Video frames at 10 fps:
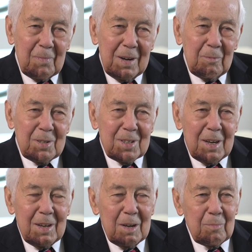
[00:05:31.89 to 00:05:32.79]
But it was
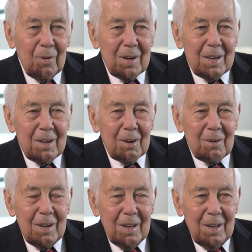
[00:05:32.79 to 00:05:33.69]
an important
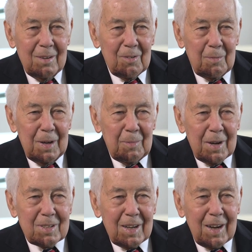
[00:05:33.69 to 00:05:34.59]
year for me because